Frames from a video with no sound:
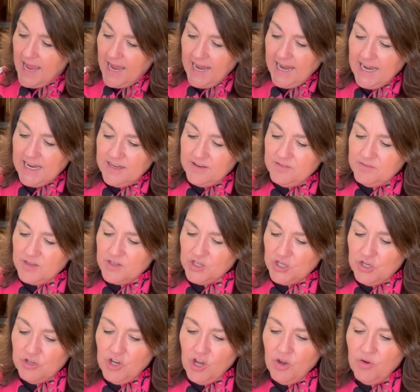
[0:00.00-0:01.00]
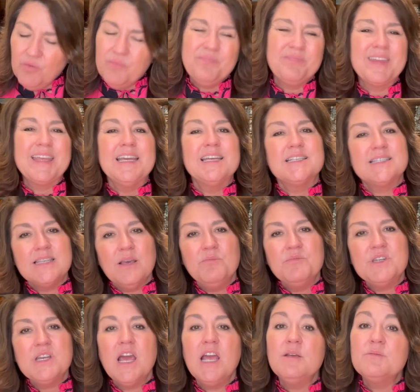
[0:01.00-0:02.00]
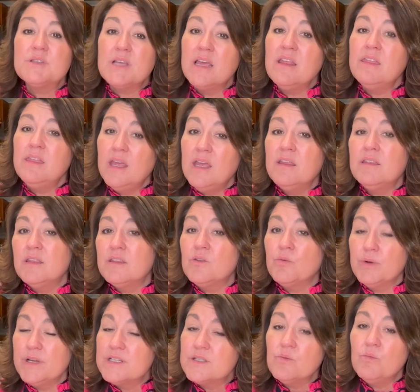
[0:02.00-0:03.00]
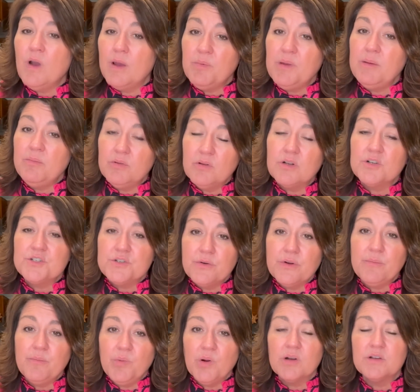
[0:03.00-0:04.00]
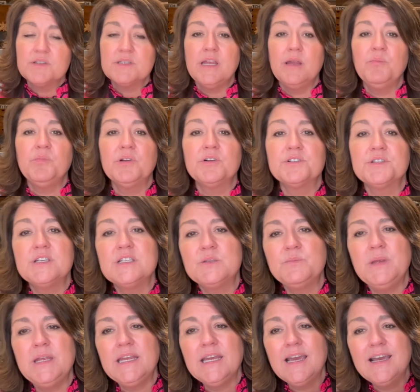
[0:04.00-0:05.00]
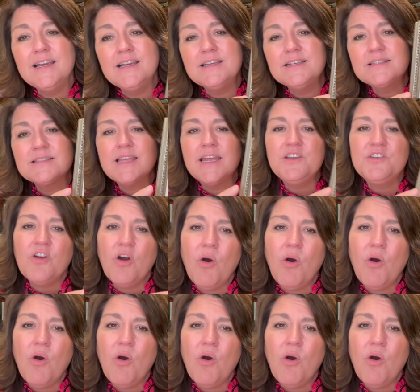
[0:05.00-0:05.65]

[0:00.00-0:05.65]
And, you know, sometimes I think that the reason why people aren't doing birth samplers is because it